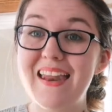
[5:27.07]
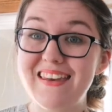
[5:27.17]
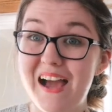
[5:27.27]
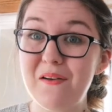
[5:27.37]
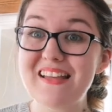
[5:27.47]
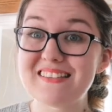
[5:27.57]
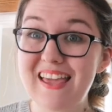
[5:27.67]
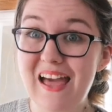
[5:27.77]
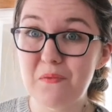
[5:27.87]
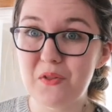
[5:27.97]
Now let's
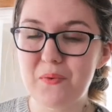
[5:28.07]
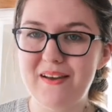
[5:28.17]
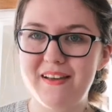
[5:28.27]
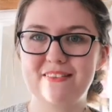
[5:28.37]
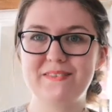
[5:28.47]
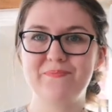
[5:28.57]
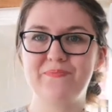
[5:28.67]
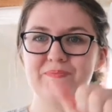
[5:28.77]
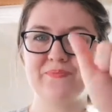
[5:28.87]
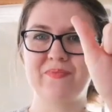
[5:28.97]
count the words.
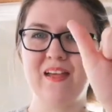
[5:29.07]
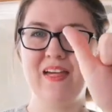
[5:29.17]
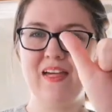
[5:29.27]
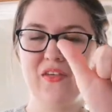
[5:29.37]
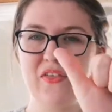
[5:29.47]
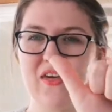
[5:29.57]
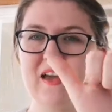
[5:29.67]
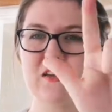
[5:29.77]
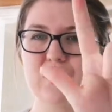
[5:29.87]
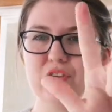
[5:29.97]

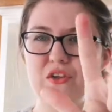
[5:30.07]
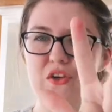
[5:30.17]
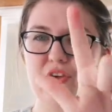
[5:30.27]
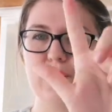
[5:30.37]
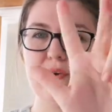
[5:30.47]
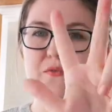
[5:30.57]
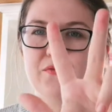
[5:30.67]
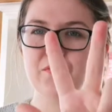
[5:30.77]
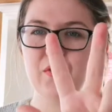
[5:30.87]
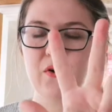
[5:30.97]
Thank you
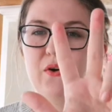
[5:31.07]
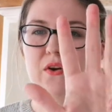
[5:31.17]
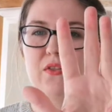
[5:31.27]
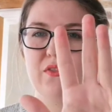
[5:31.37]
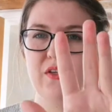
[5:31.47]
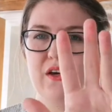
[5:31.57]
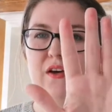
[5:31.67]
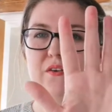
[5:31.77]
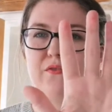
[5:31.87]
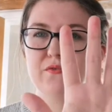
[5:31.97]
for
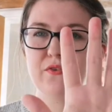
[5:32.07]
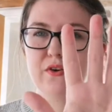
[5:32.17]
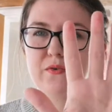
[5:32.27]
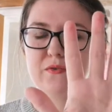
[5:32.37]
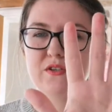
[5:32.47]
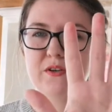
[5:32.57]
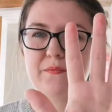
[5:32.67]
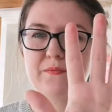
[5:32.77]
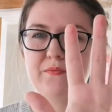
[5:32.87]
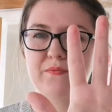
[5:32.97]
the fruit.
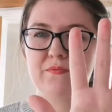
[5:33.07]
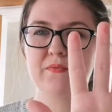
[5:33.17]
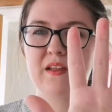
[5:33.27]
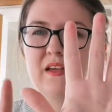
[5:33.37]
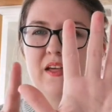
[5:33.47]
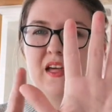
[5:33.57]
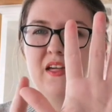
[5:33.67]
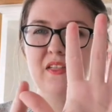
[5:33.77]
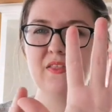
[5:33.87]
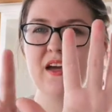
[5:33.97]

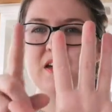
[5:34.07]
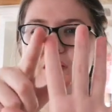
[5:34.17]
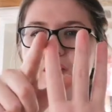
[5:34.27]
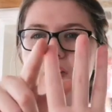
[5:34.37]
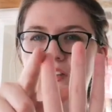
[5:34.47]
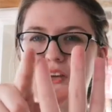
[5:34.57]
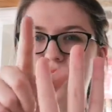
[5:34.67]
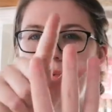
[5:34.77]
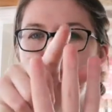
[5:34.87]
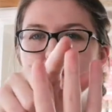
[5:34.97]
Thank
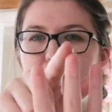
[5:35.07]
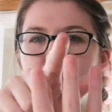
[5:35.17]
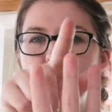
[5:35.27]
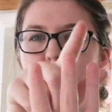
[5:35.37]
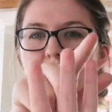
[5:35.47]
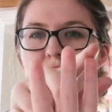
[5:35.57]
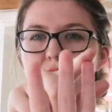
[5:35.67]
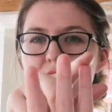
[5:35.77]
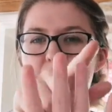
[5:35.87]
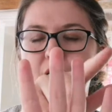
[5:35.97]
you for
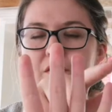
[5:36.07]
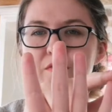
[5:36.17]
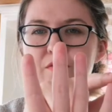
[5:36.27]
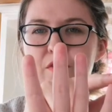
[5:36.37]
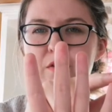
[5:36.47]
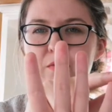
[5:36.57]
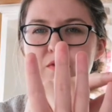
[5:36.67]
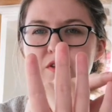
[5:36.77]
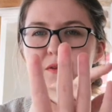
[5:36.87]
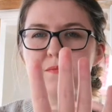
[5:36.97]
the
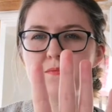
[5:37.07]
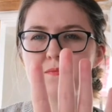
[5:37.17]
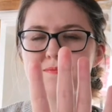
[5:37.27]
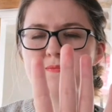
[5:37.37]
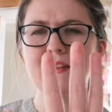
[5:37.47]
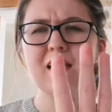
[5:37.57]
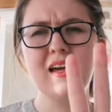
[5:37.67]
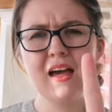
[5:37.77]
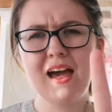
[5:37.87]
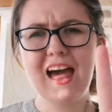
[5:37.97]
fruit.
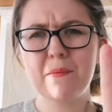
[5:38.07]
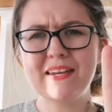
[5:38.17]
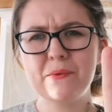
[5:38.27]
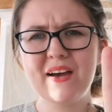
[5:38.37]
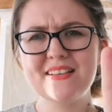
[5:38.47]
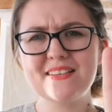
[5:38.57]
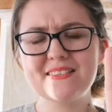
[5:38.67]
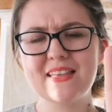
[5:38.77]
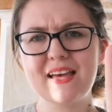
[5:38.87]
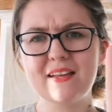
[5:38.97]
How many words
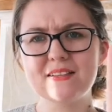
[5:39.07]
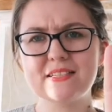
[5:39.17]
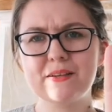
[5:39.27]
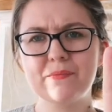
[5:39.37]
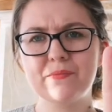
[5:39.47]
is that?